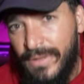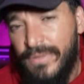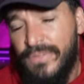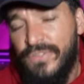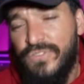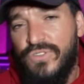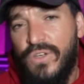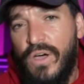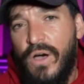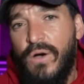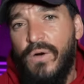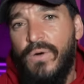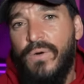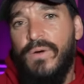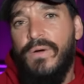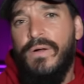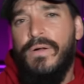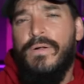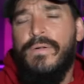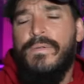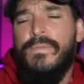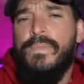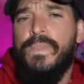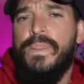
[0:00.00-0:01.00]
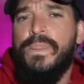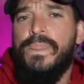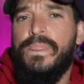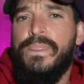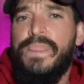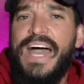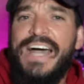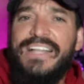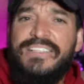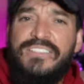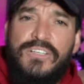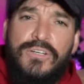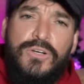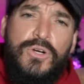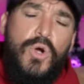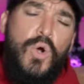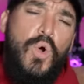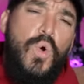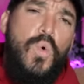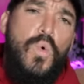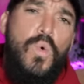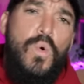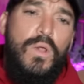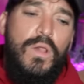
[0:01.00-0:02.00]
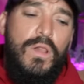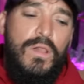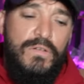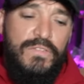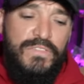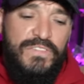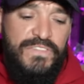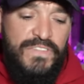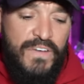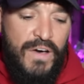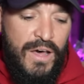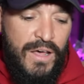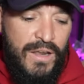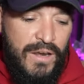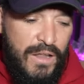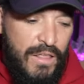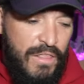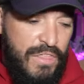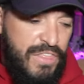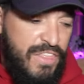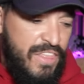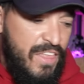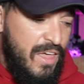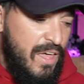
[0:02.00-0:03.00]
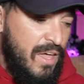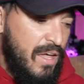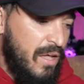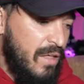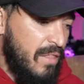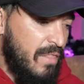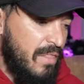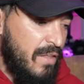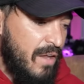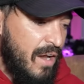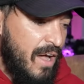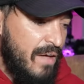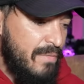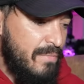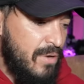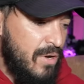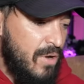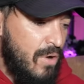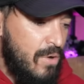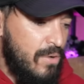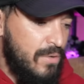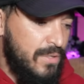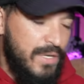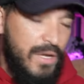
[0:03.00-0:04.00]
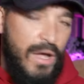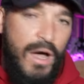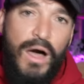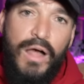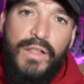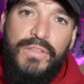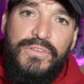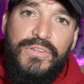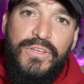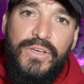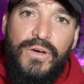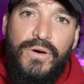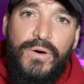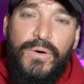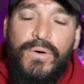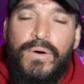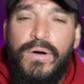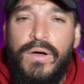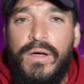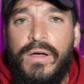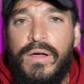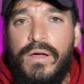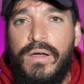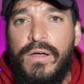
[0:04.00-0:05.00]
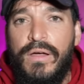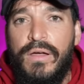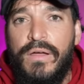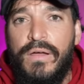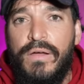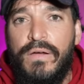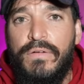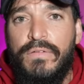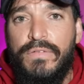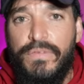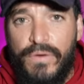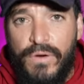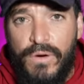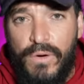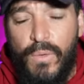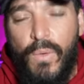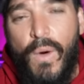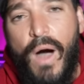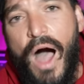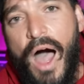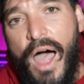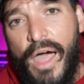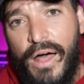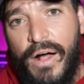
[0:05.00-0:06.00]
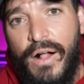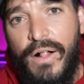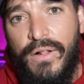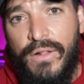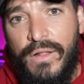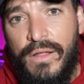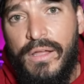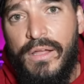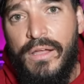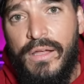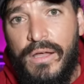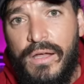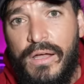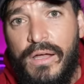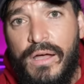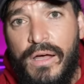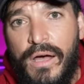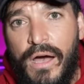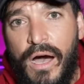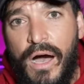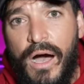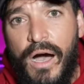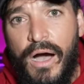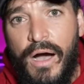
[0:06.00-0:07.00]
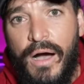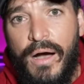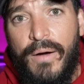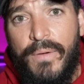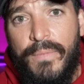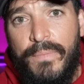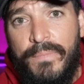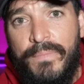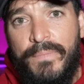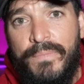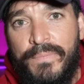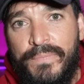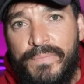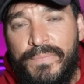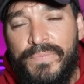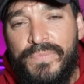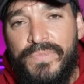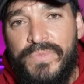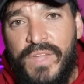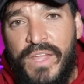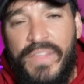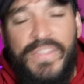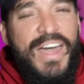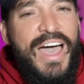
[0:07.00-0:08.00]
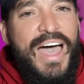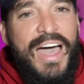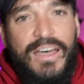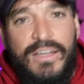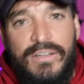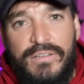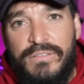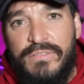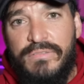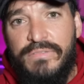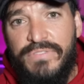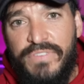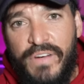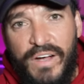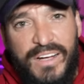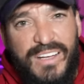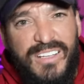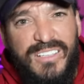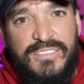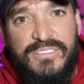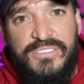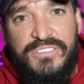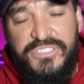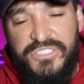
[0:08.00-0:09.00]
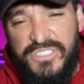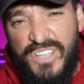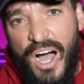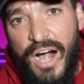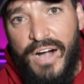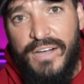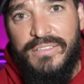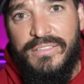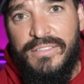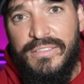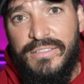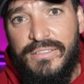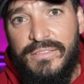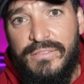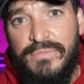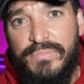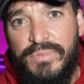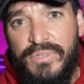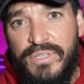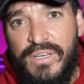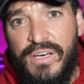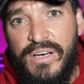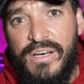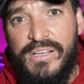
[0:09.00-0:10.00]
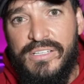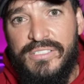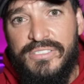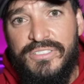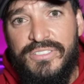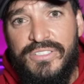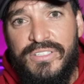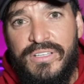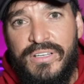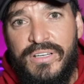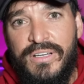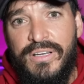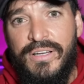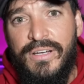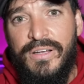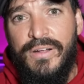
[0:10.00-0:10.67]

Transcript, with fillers: so that's a cool, fun thing that I've been holding on to for a while. And that fucking sucked because